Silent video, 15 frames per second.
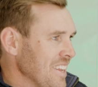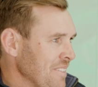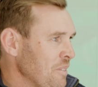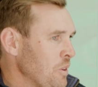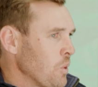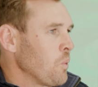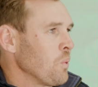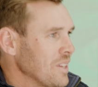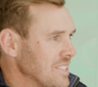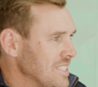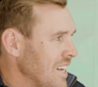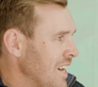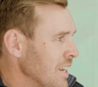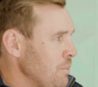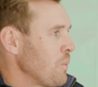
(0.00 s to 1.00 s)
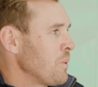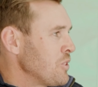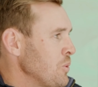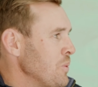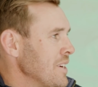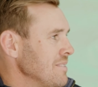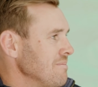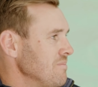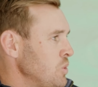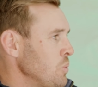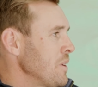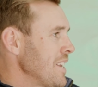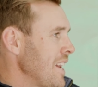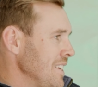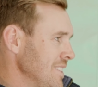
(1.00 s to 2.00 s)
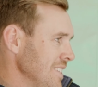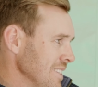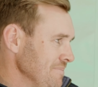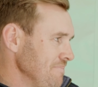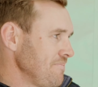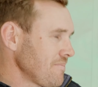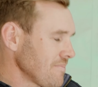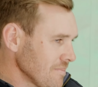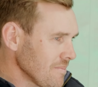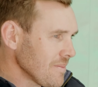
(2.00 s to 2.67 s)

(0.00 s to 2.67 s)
we've got all this data but we're doing nothing.